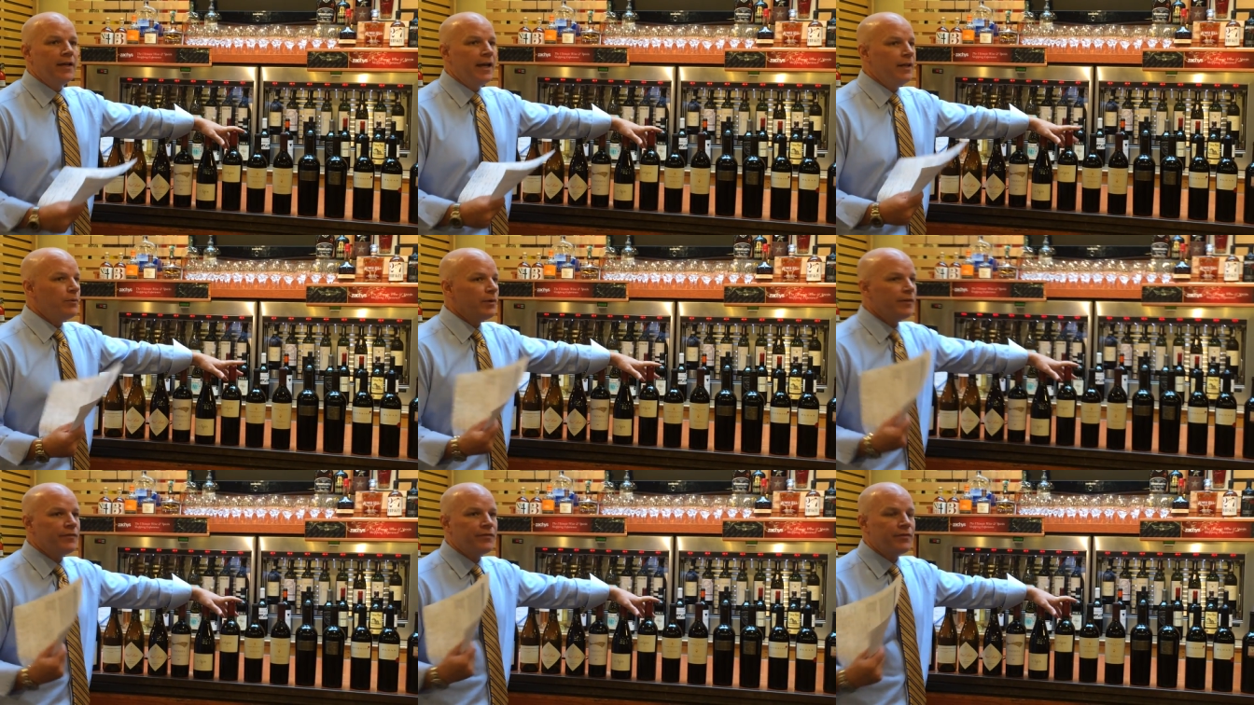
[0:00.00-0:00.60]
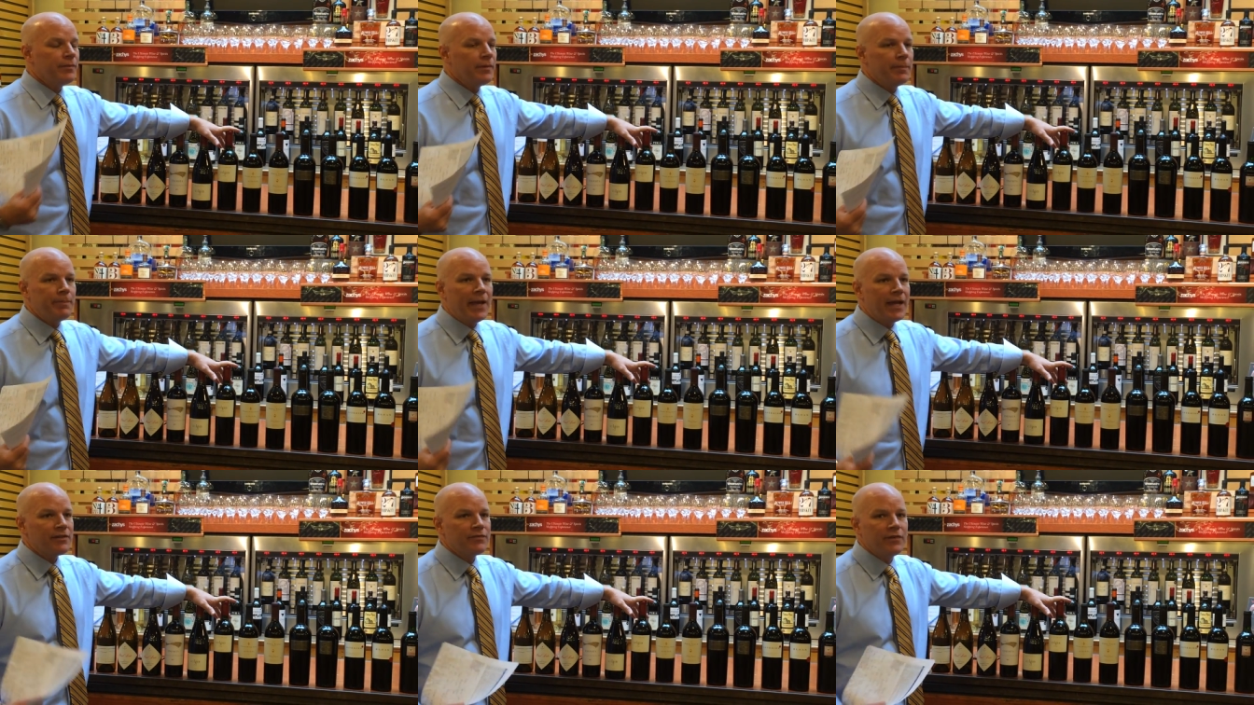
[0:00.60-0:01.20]
anywhere from
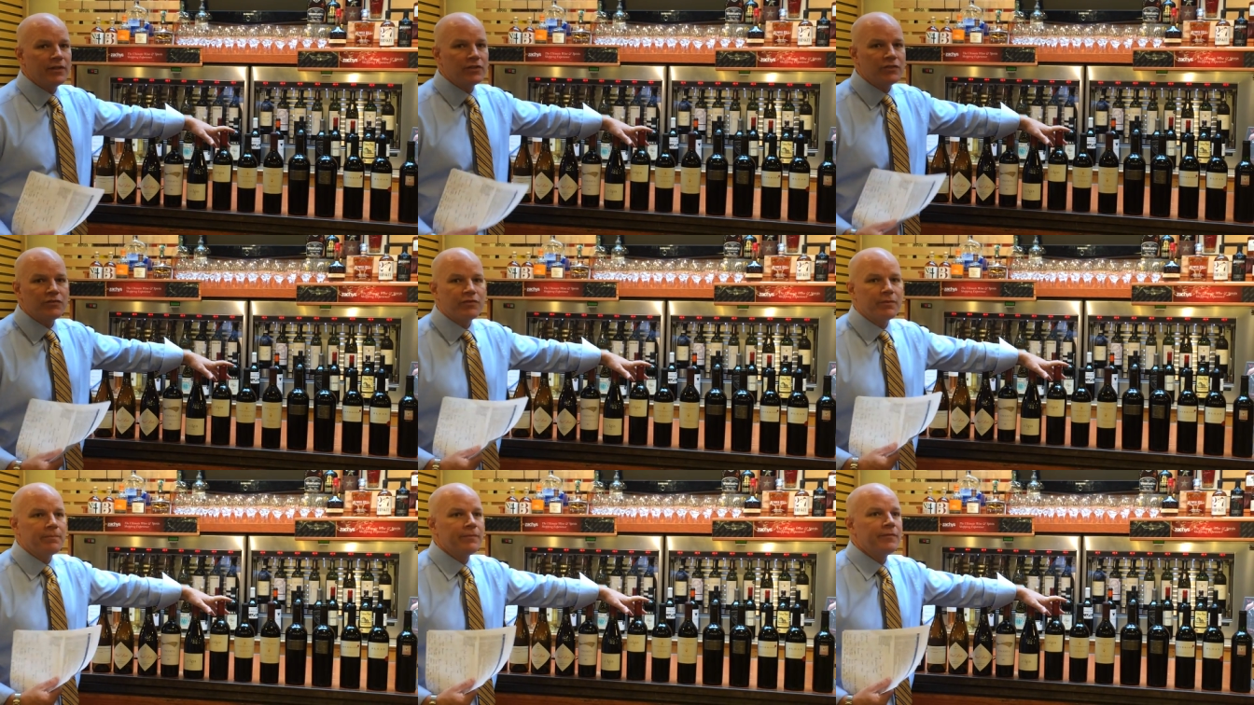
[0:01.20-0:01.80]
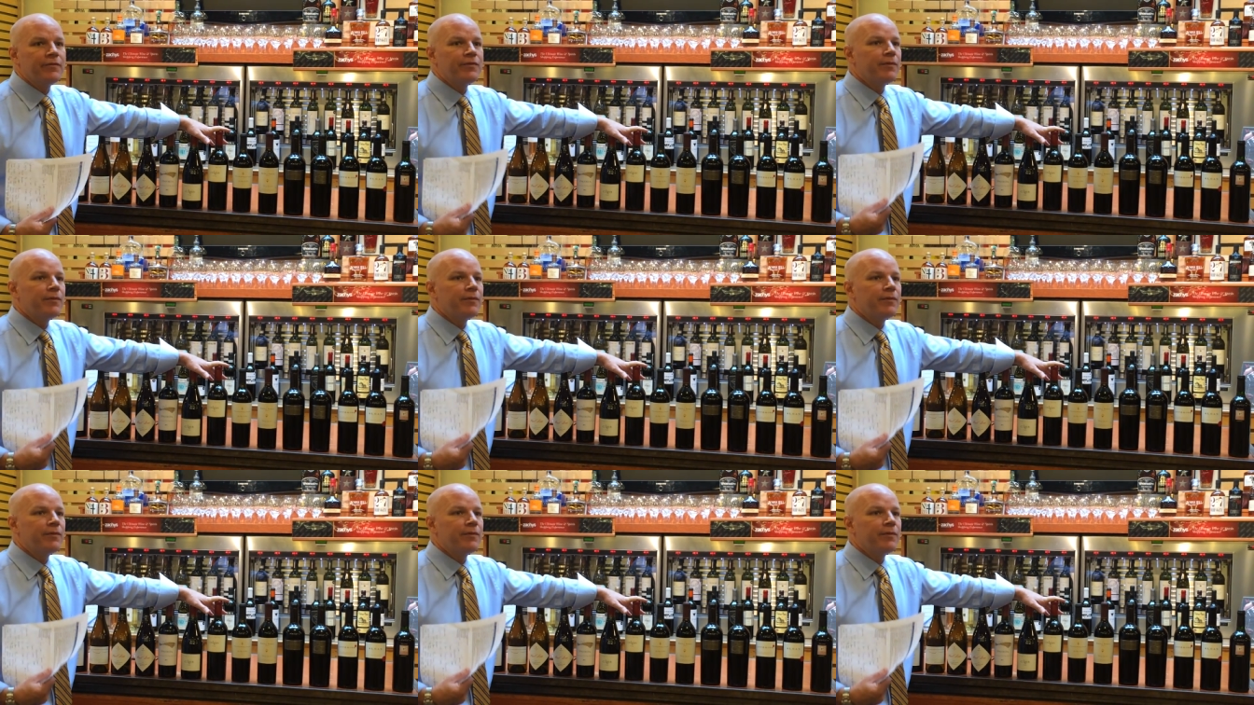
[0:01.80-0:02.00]
past vintages from,